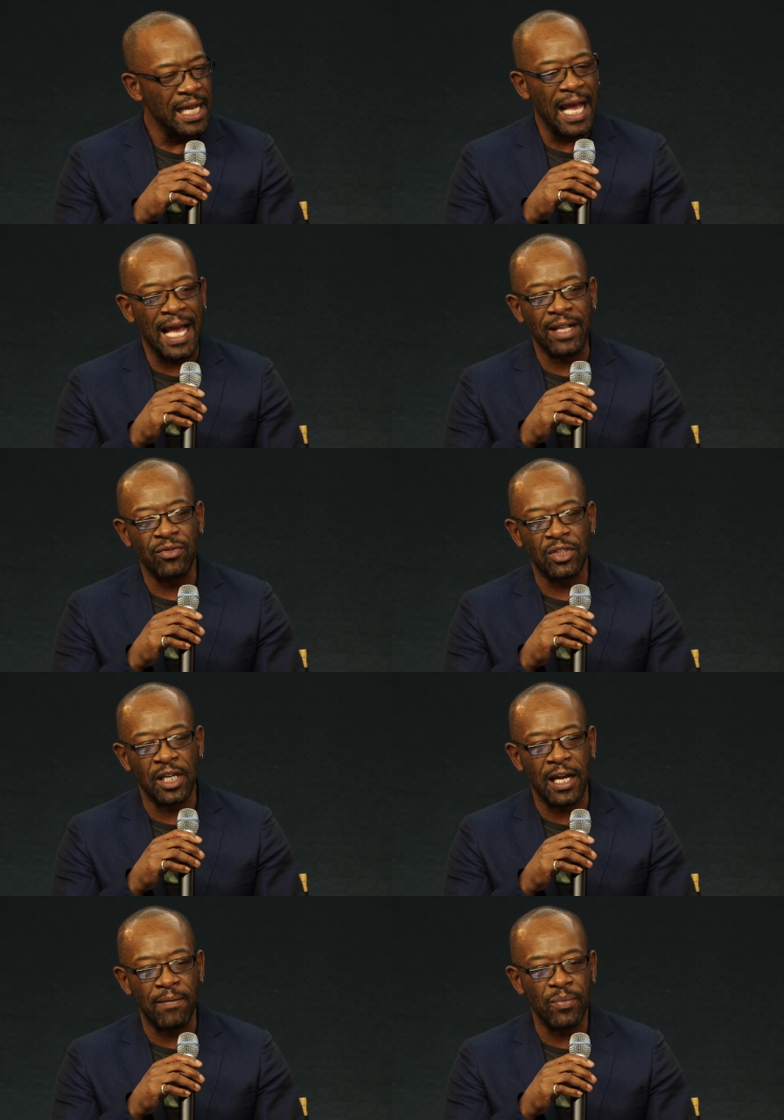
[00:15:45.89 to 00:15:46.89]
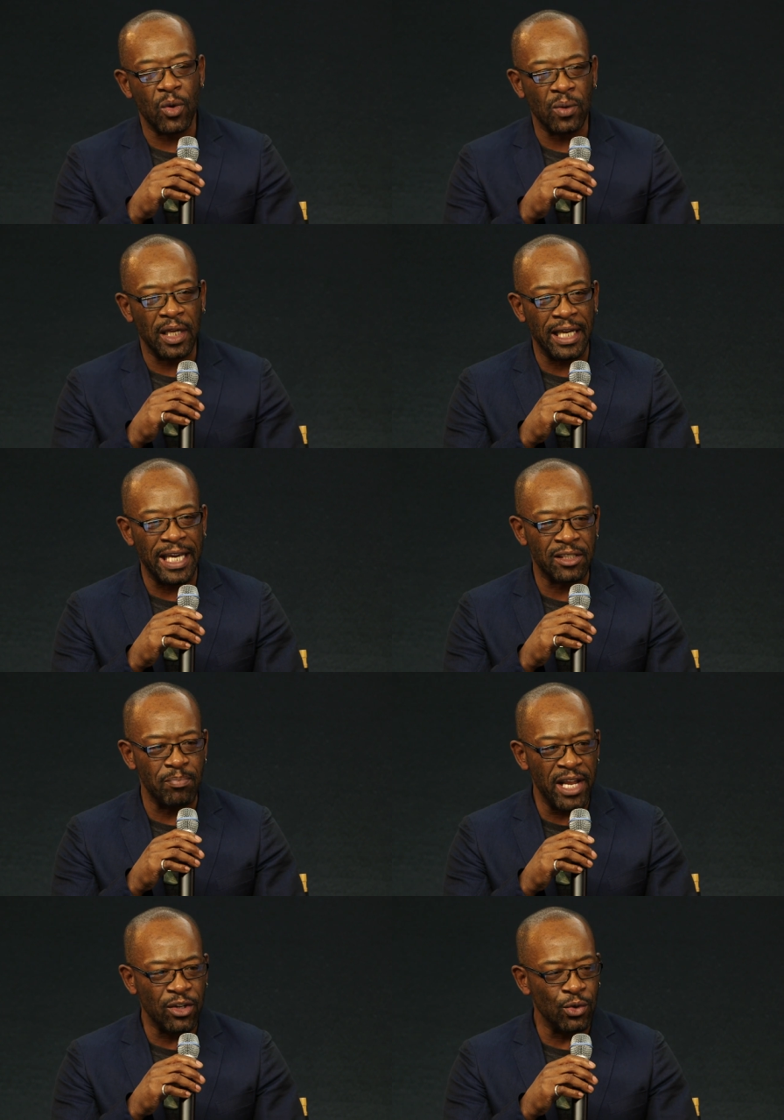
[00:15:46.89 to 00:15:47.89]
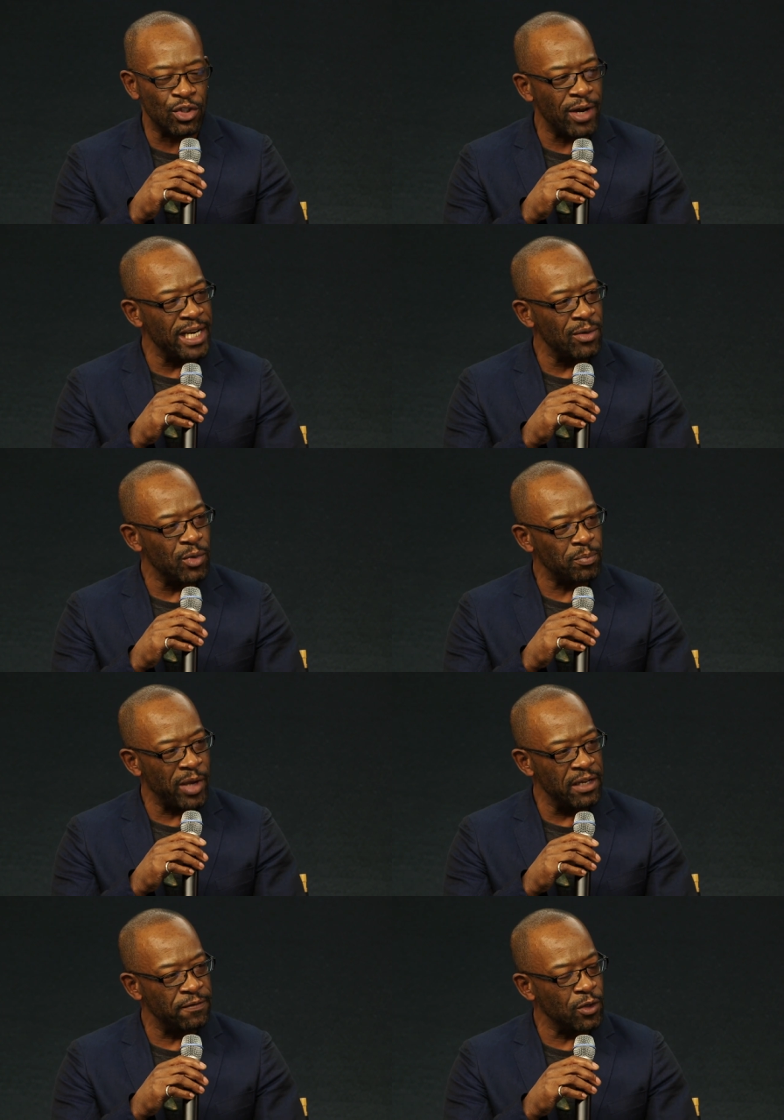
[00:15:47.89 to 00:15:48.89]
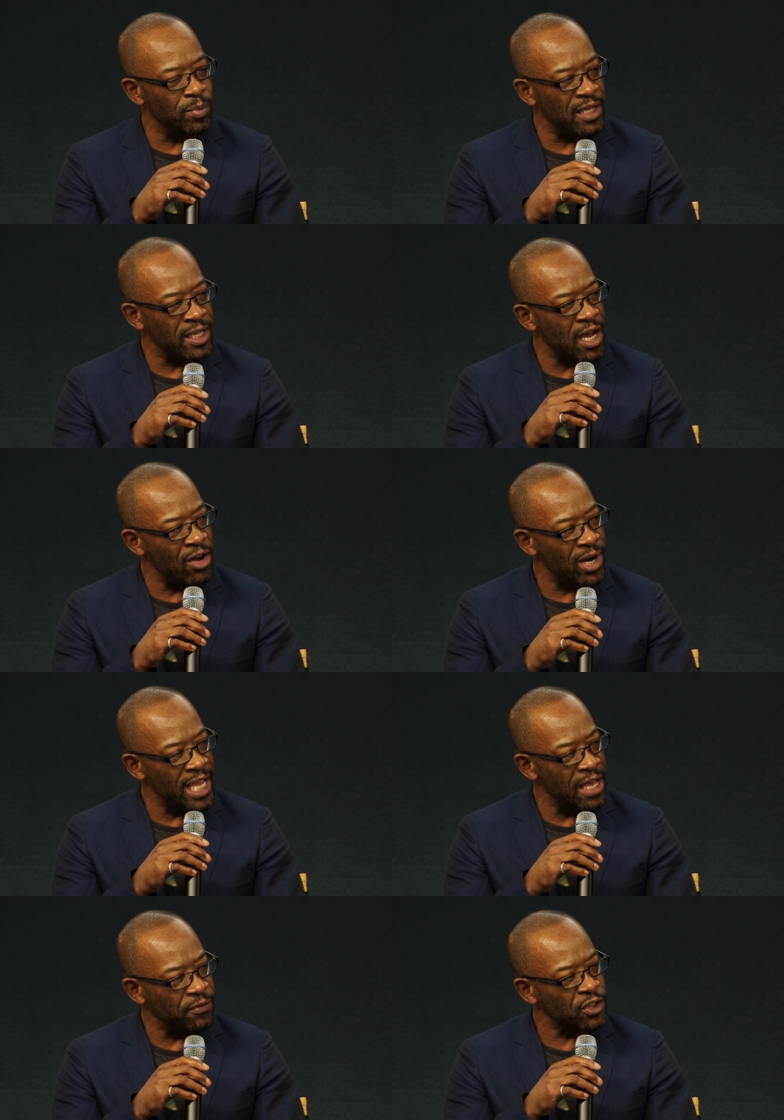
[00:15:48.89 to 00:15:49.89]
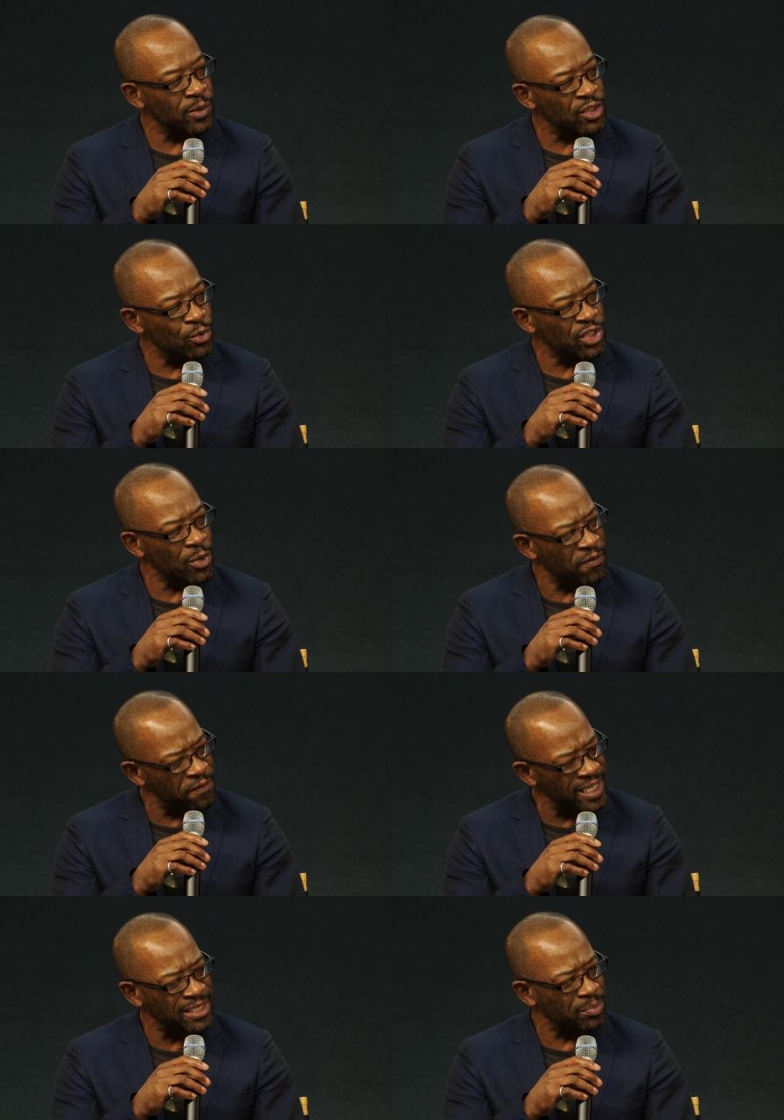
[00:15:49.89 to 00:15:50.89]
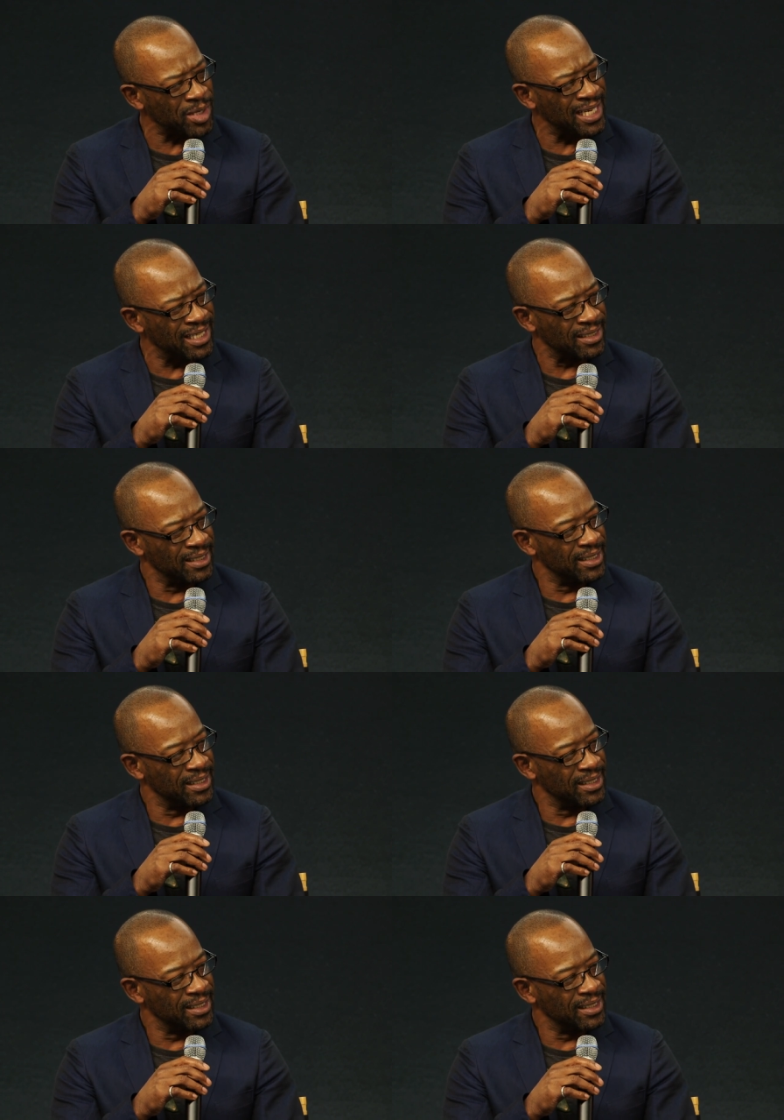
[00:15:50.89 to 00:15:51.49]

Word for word: And um, his medical training was paid for by the RAF, so he's also a fighter pilot.